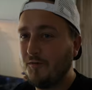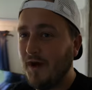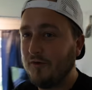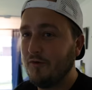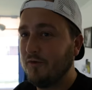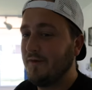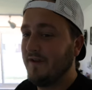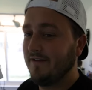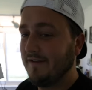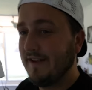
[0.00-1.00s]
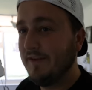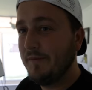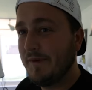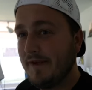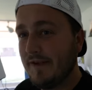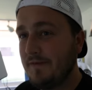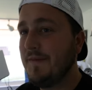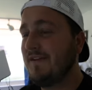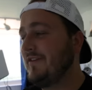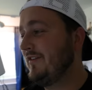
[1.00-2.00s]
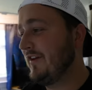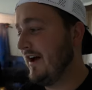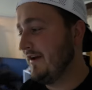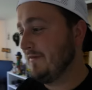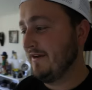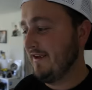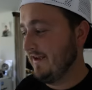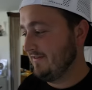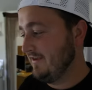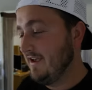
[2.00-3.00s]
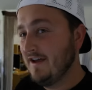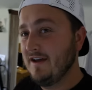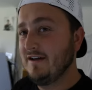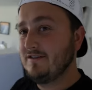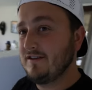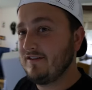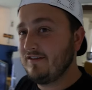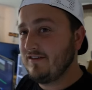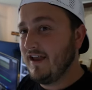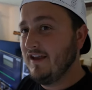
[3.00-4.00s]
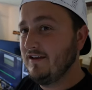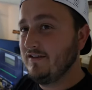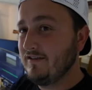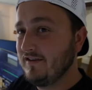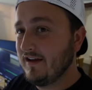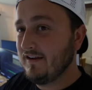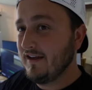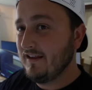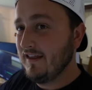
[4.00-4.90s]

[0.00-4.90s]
my room is a little bit on the messy side. My desk just stays kind of like